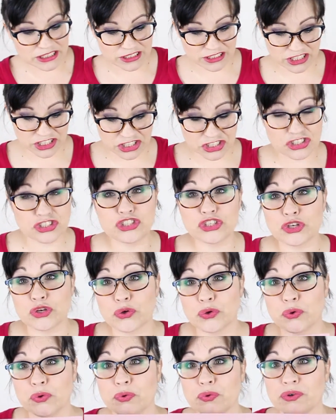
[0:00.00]
this is
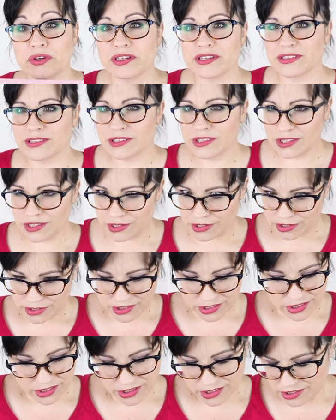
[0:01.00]
June.
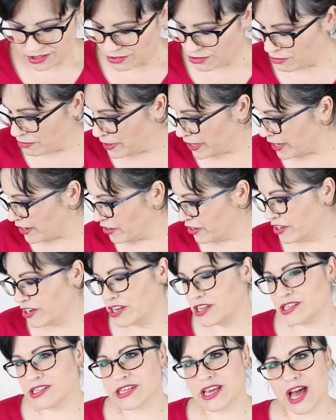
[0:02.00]
Oh my
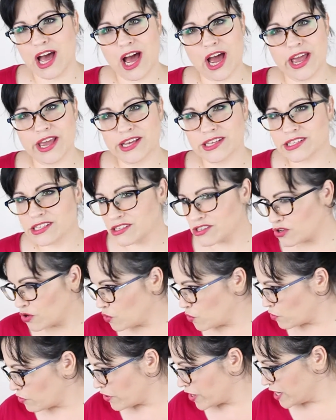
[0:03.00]
goodness, guys,
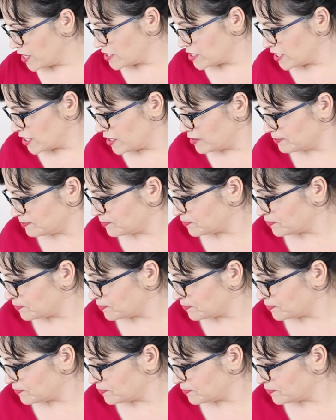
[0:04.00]
so crazy.